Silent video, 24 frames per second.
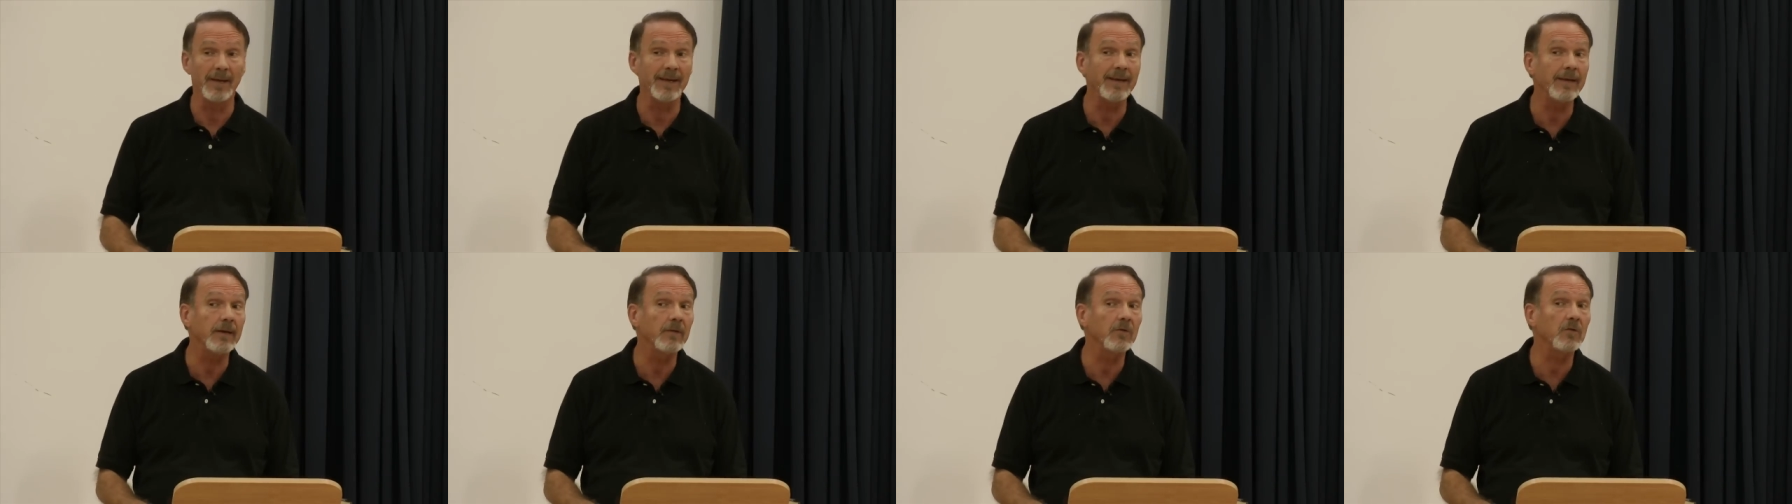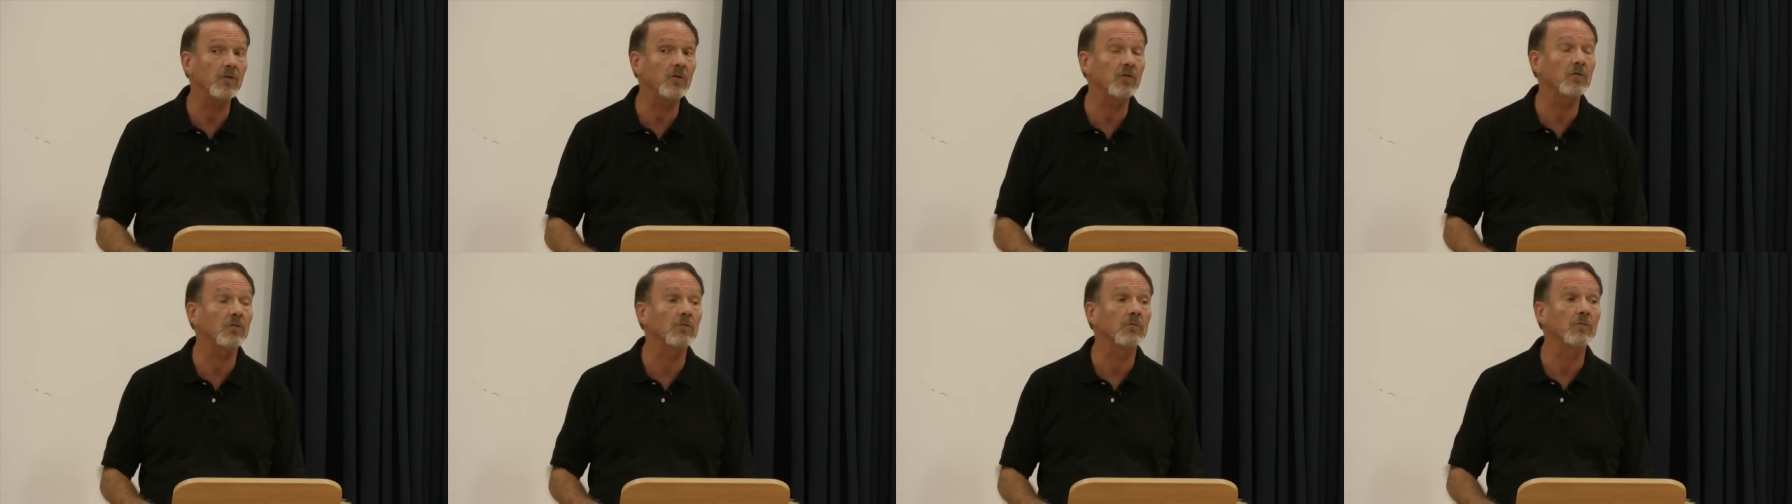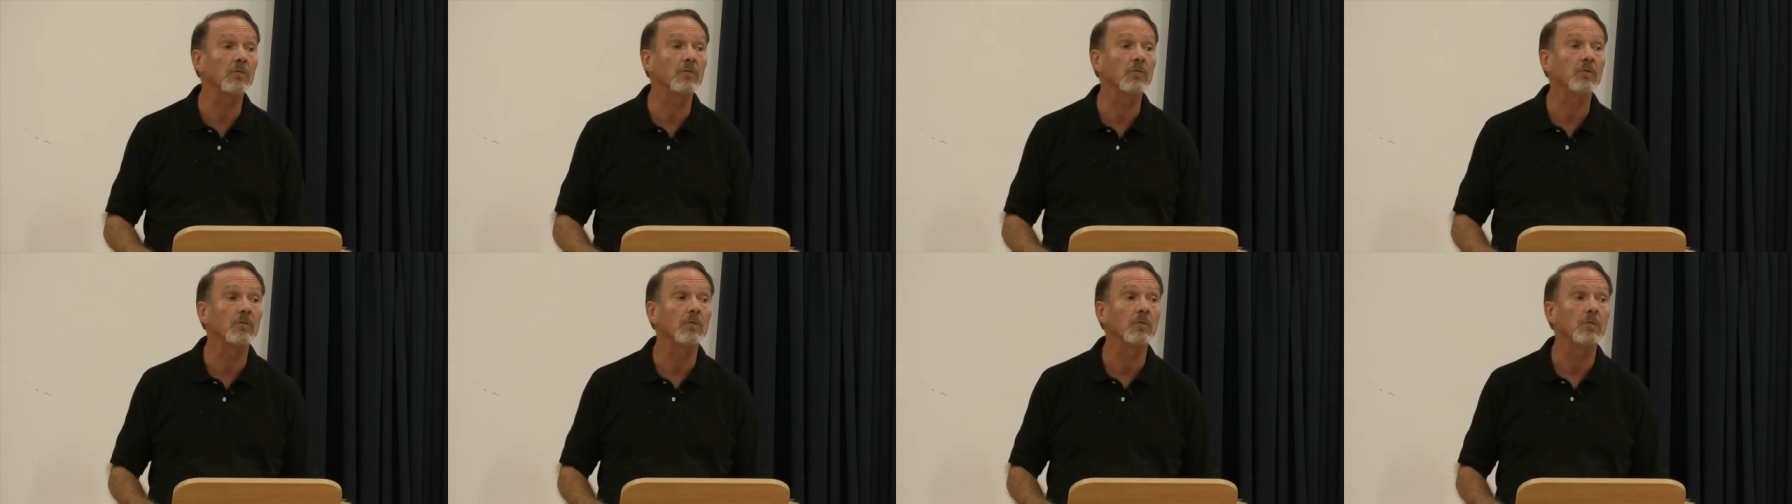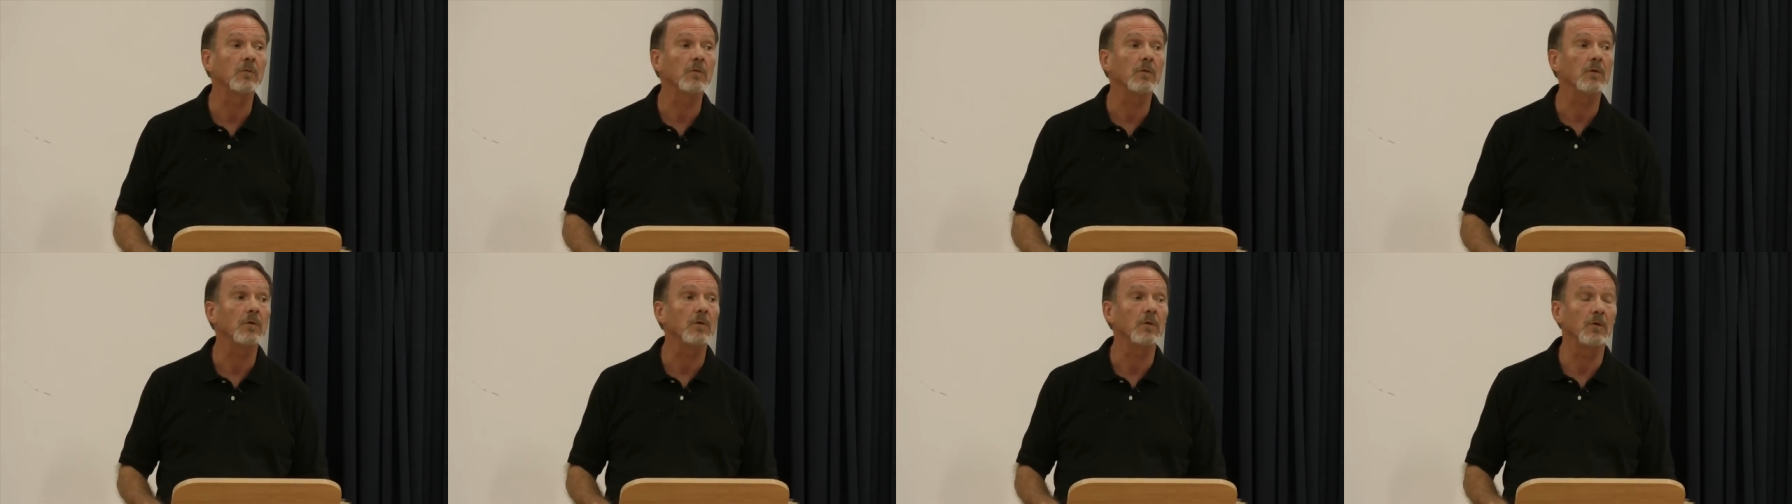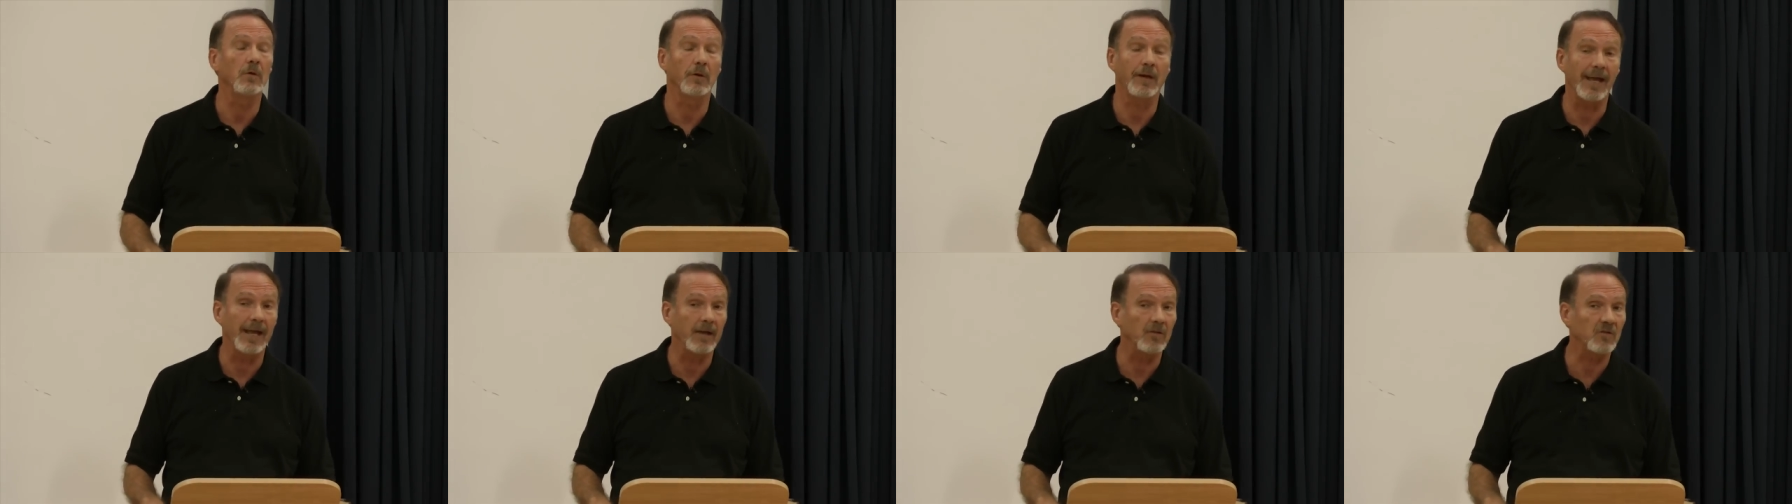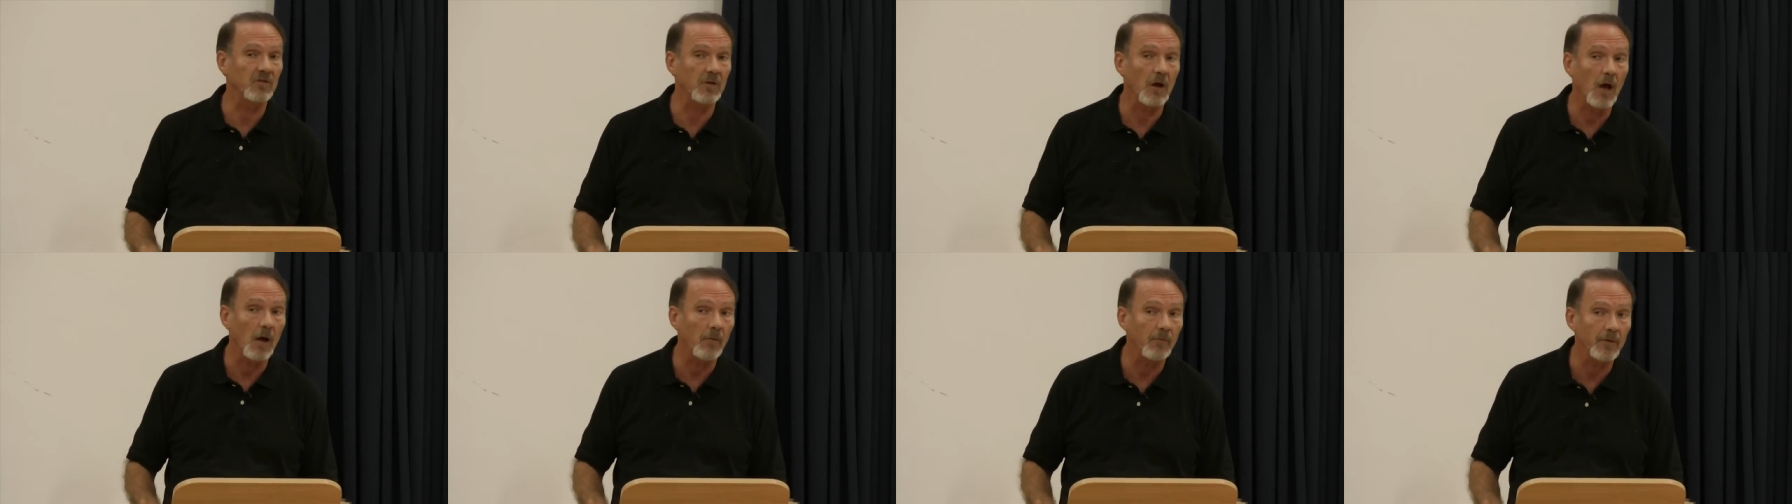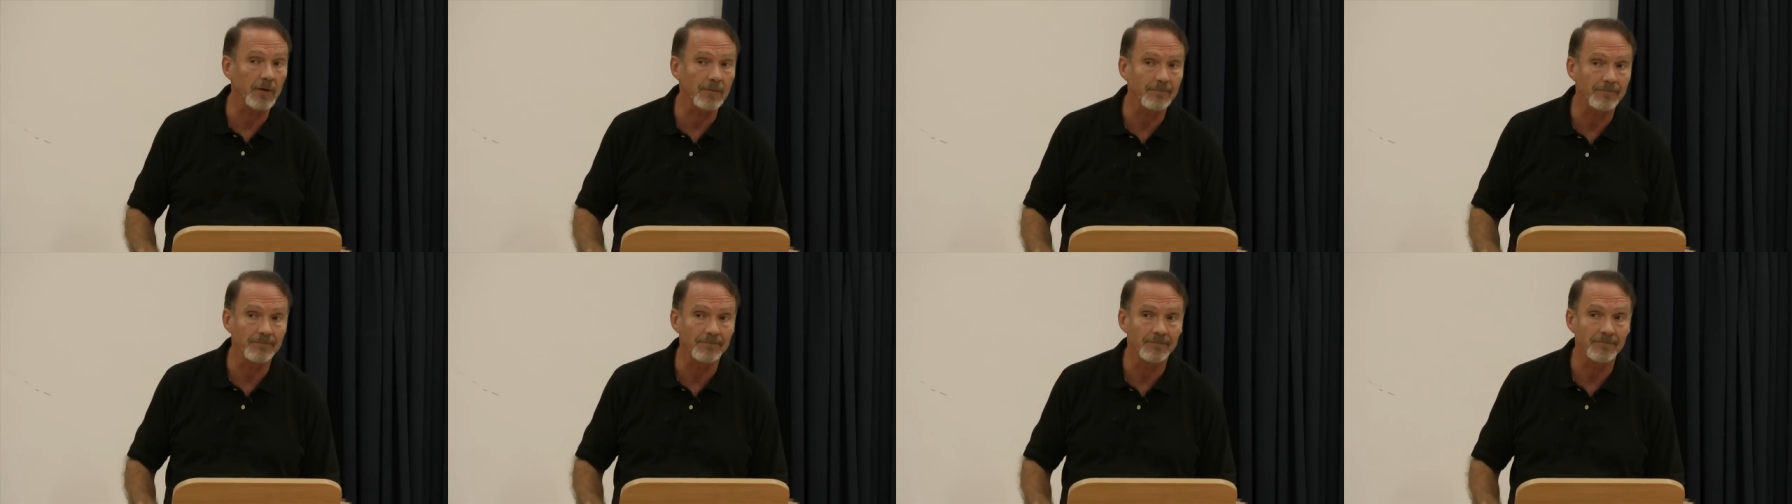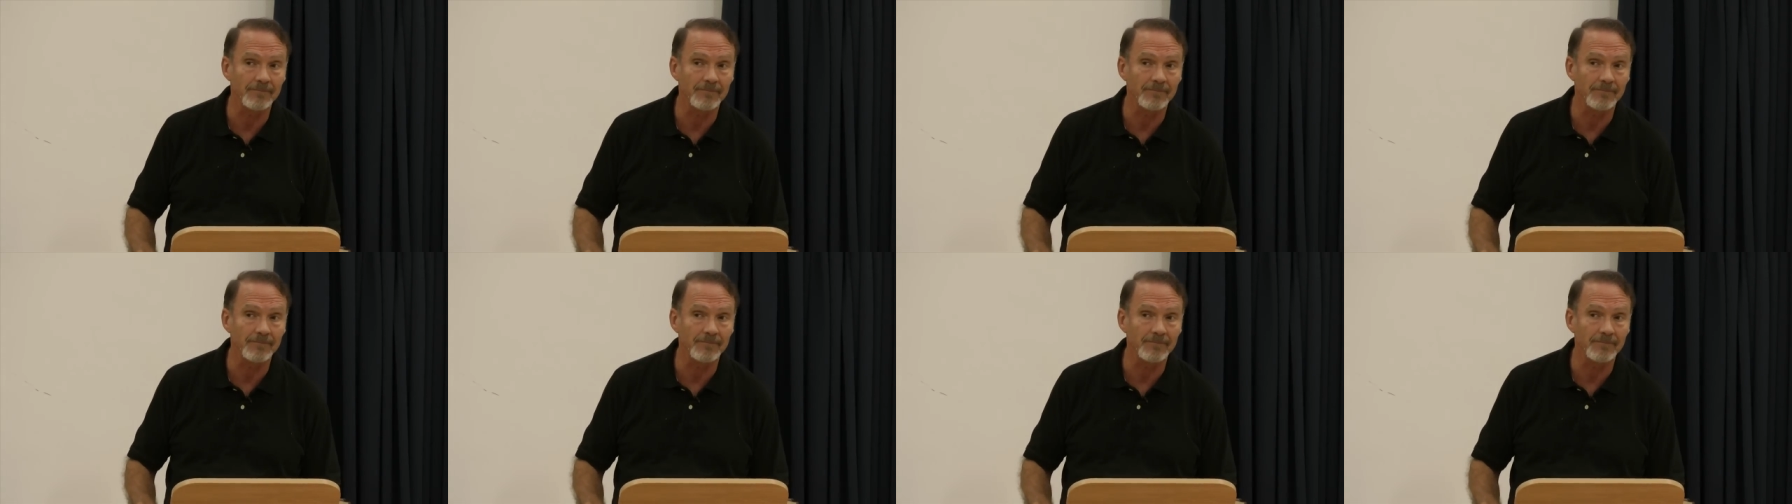is, you can't solve it.